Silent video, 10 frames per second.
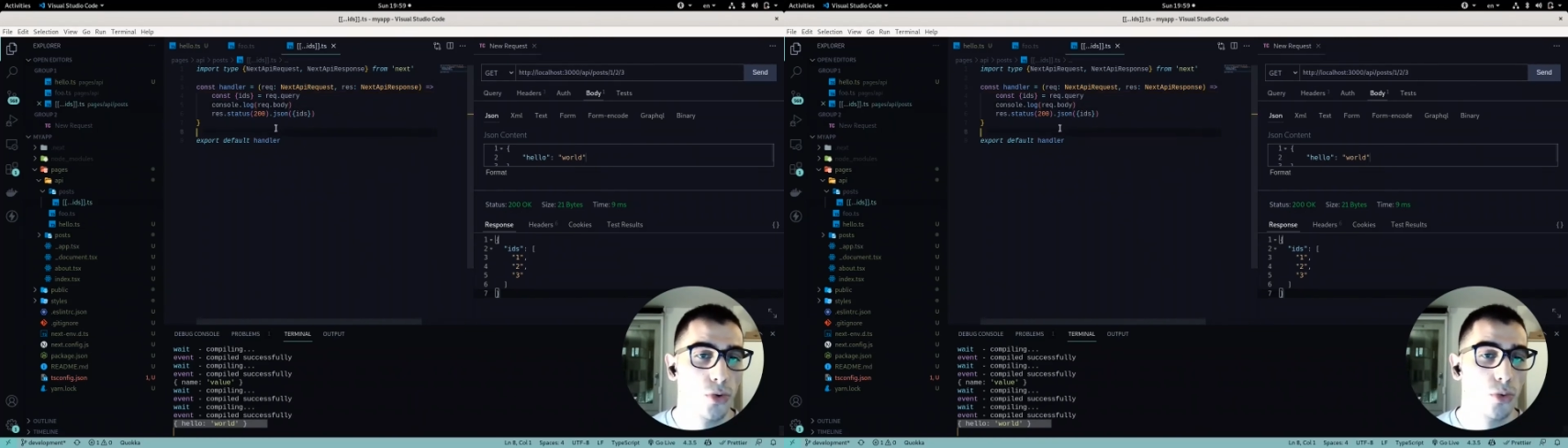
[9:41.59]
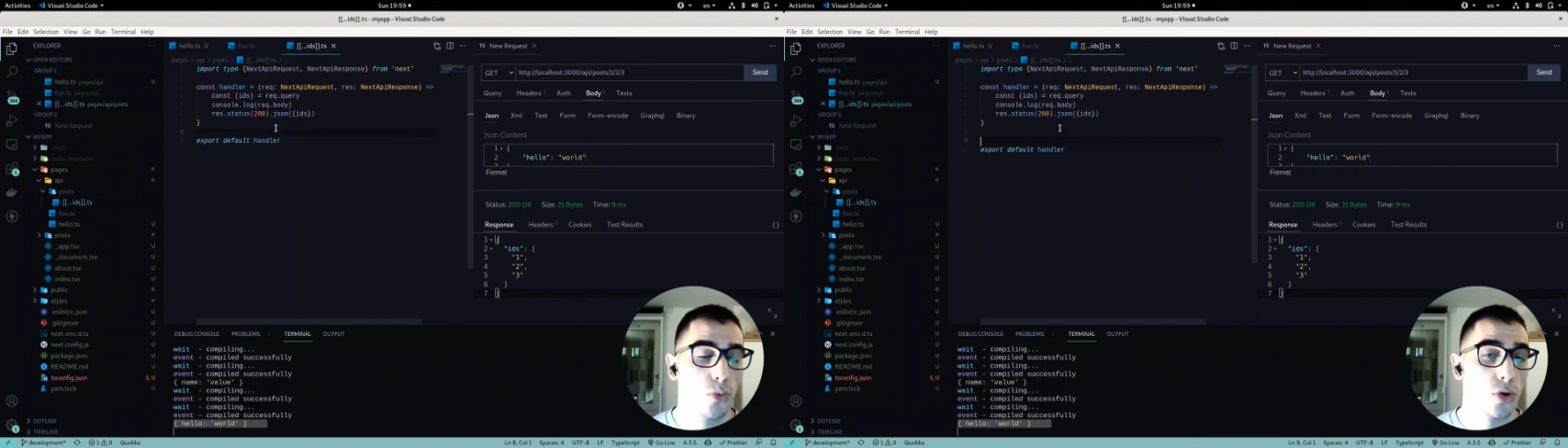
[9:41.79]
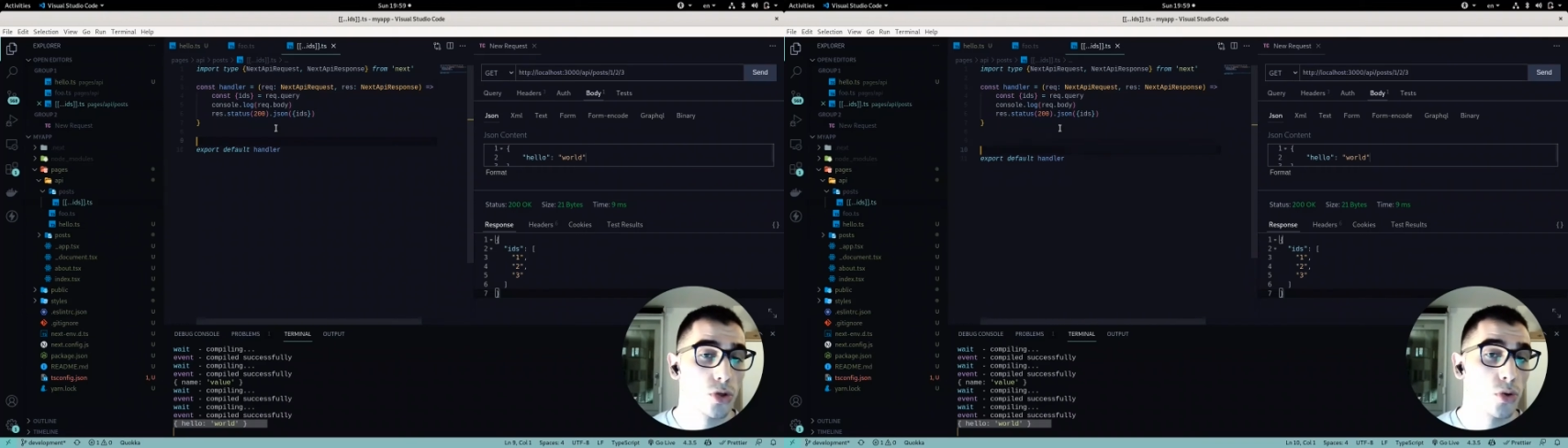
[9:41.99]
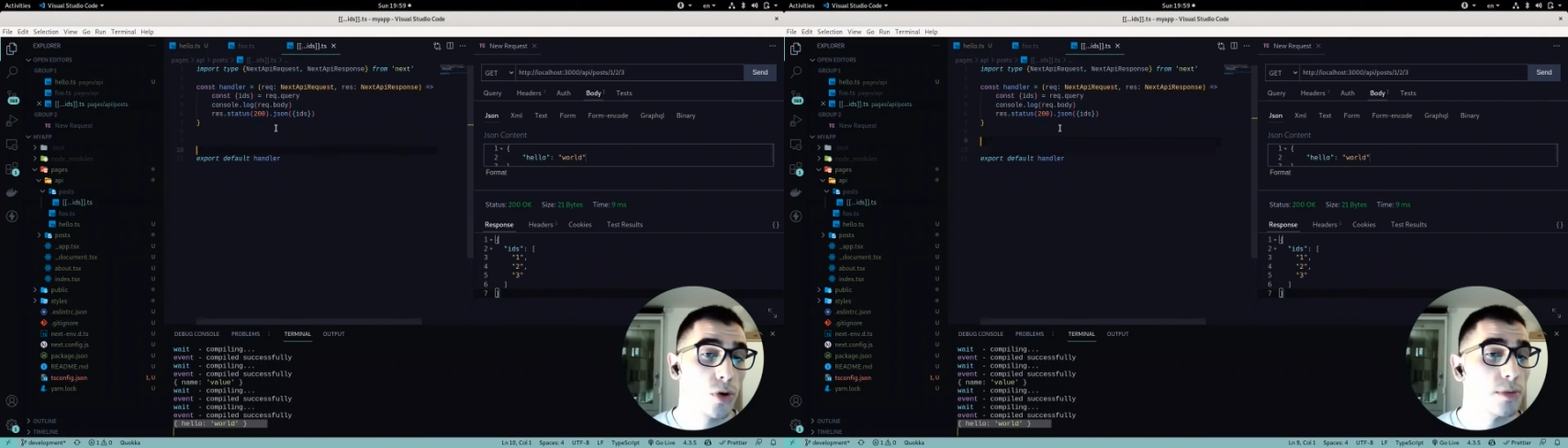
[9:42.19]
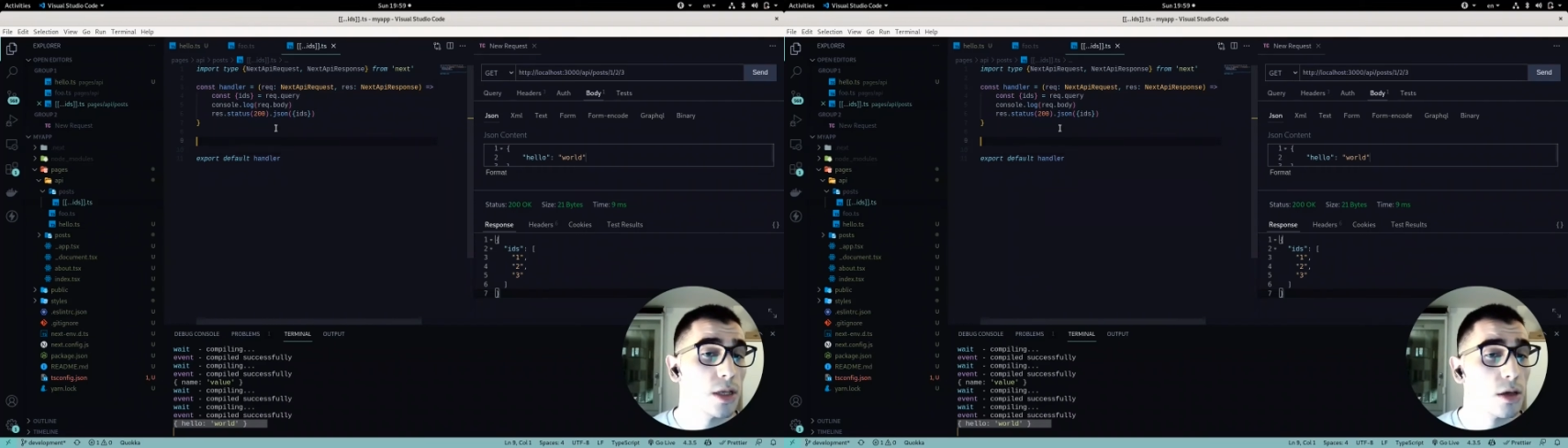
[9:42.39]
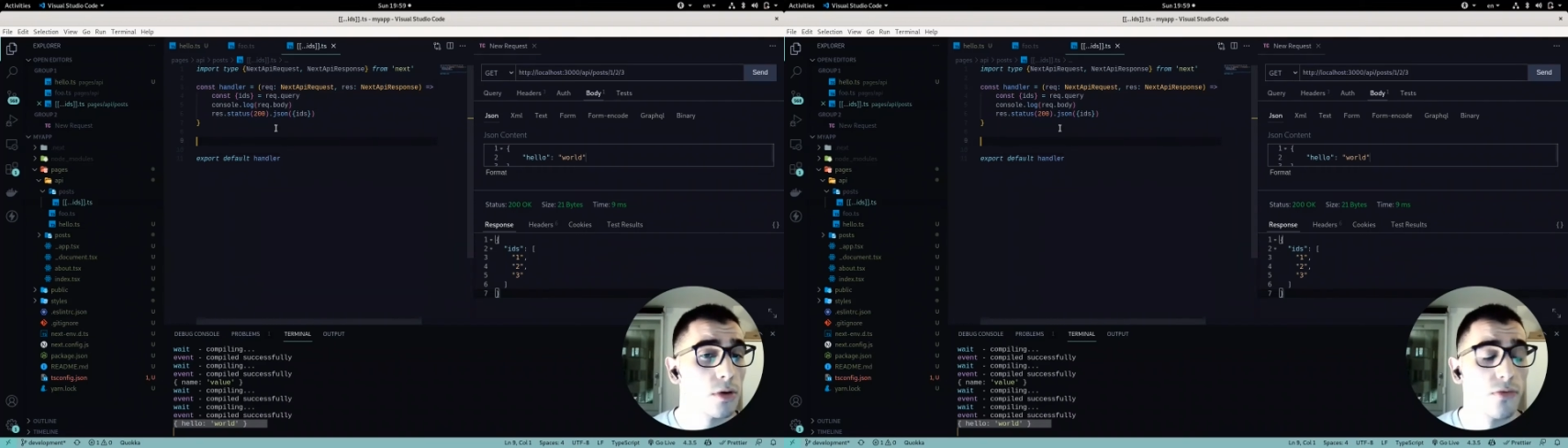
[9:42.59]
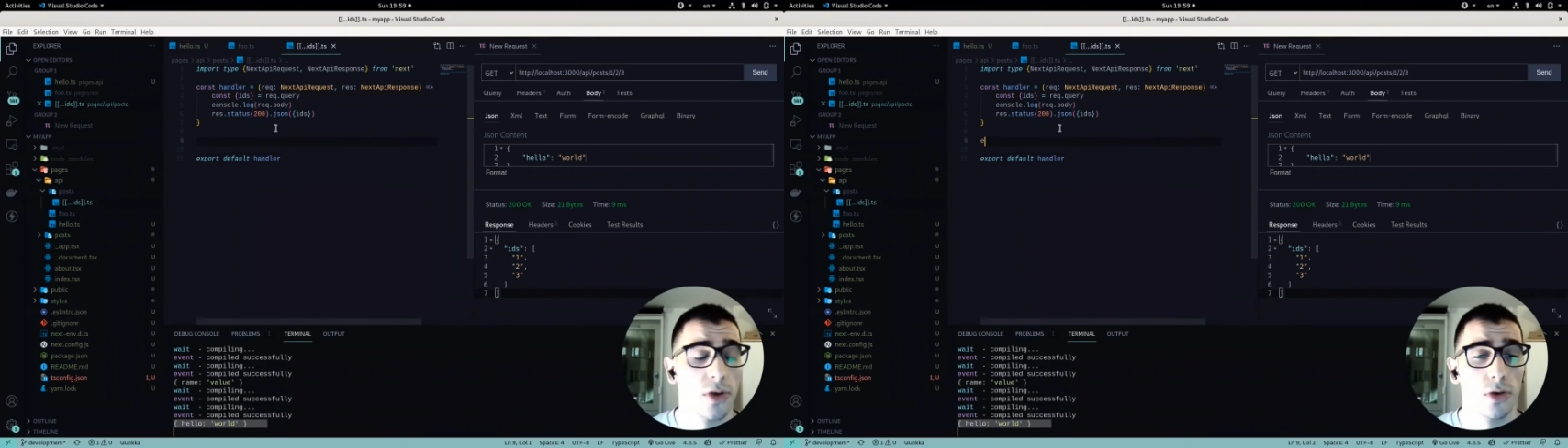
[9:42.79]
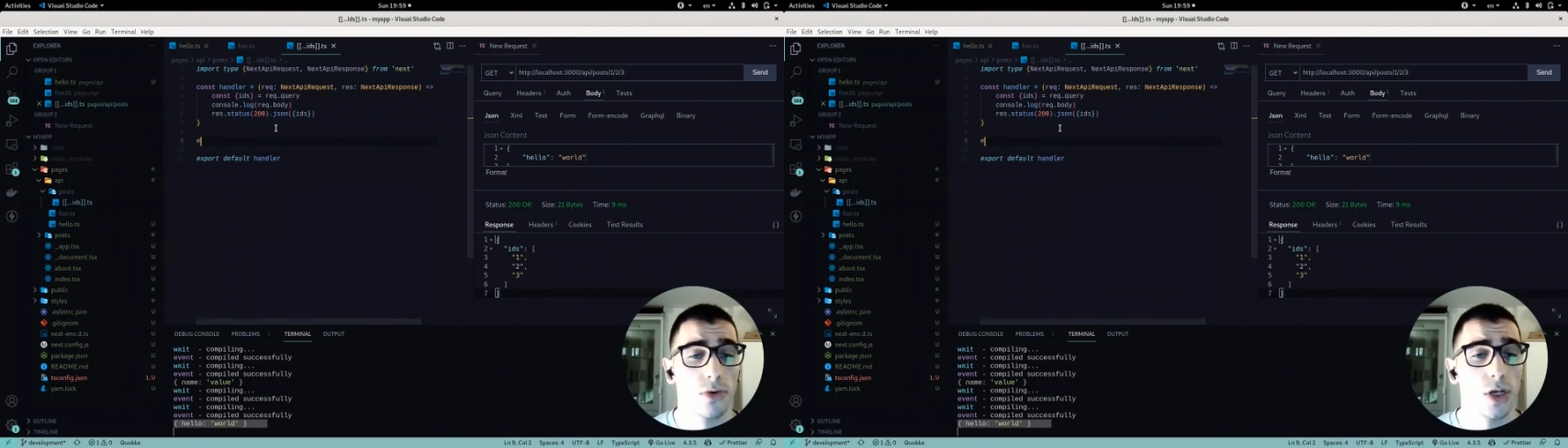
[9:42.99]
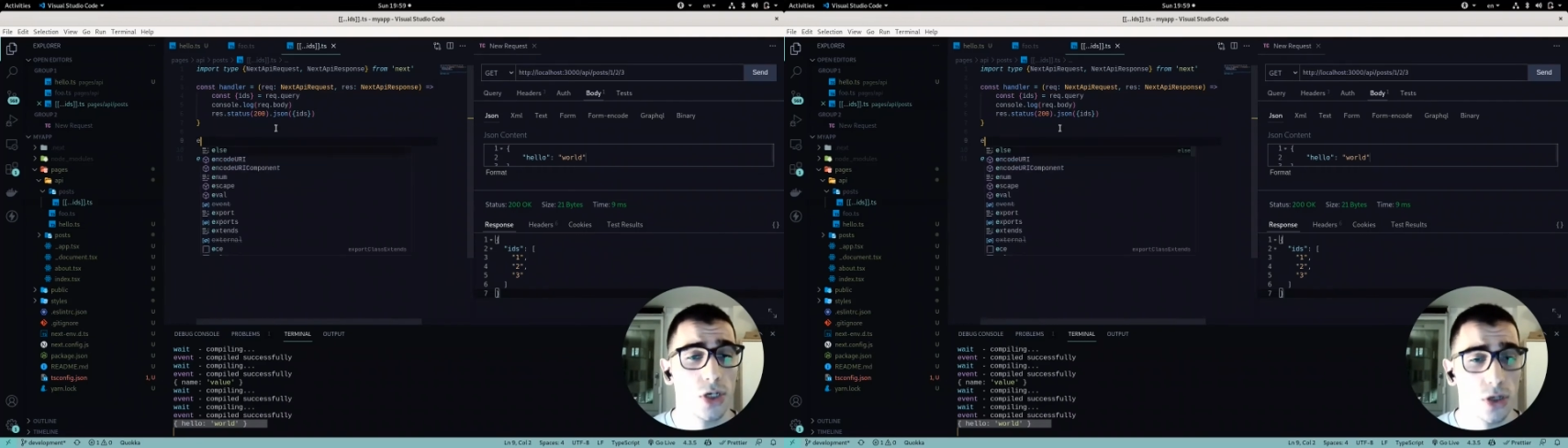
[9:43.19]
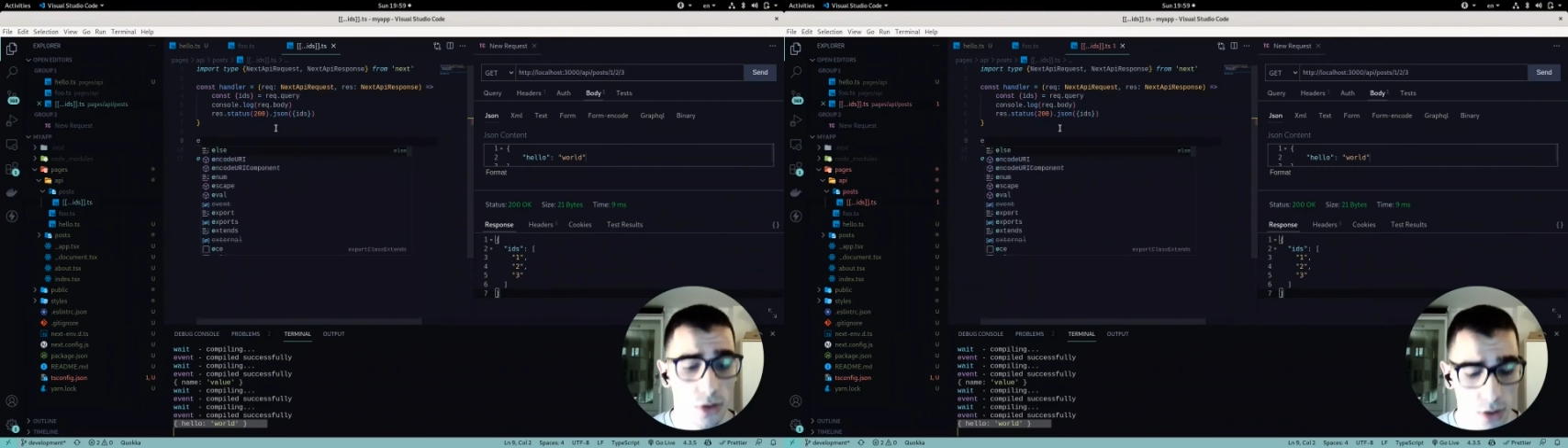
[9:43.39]
want to update the
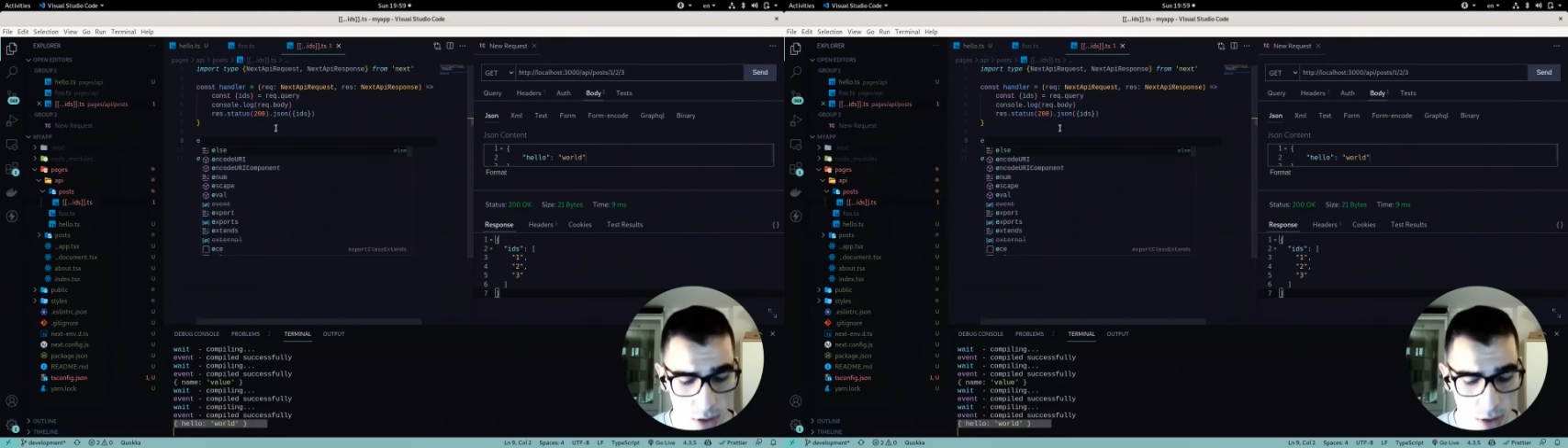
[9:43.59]
configuration